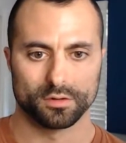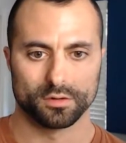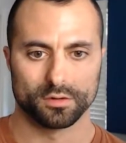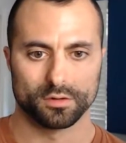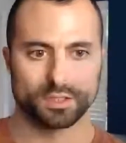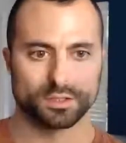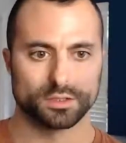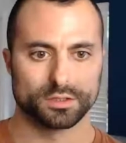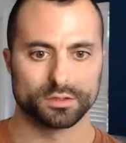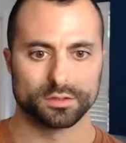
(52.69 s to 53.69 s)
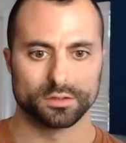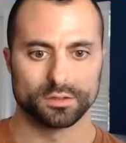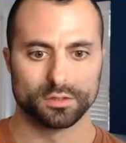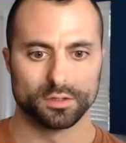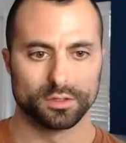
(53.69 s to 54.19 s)
Yes, yes.
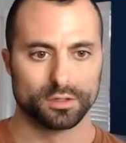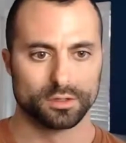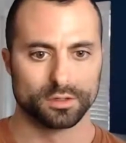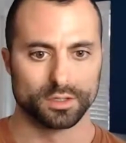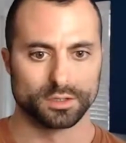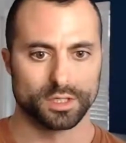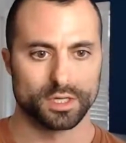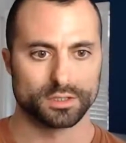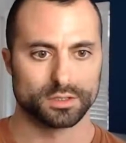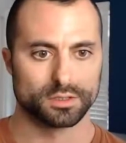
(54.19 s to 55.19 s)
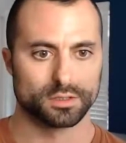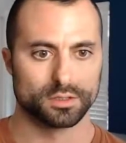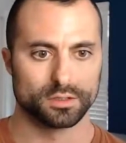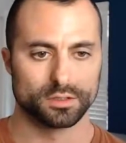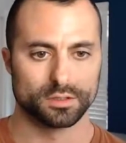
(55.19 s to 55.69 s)
Yes,
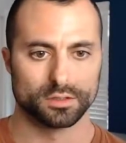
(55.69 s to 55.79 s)
yes.